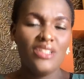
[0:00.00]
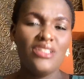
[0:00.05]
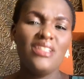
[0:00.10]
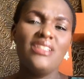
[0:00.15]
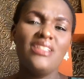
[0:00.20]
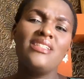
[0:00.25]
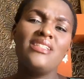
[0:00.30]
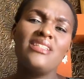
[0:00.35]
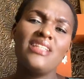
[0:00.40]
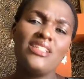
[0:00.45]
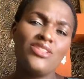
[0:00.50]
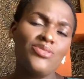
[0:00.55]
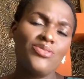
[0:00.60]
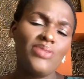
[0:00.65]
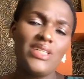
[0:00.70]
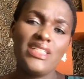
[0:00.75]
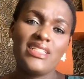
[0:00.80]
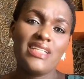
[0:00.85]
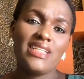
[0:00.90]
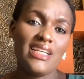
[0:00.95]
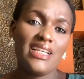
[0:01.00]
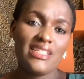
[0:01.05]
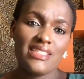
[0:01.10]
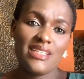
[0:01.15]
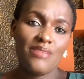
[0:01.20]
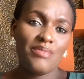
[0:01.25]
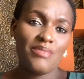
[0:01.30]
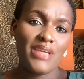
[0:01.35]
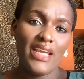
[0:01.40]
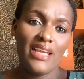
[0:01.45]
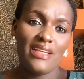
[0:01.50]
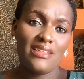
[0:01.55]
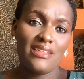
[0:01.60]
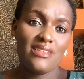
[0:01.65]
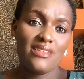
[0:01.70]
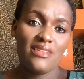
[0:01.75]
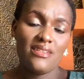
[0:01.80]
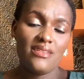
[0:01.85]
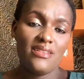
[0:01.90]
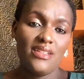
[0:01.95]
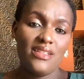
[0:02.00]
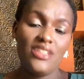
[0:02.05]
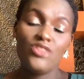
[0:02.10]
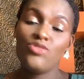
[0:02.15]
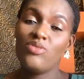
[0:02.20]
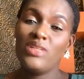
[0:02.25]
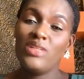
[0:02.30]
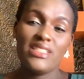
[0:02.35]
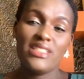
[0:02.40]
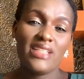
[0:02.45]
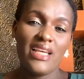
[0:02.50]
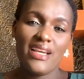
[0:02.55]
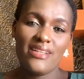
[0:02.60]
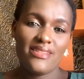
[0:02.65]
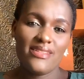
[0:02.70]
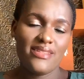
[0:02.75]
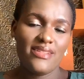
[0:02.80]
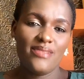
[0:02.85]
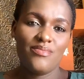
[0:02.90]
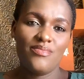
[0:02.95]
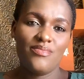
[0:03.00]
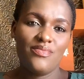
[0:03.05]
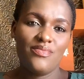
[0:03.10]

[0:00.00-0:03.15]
That's really tiresome, guys. It's really tiresome.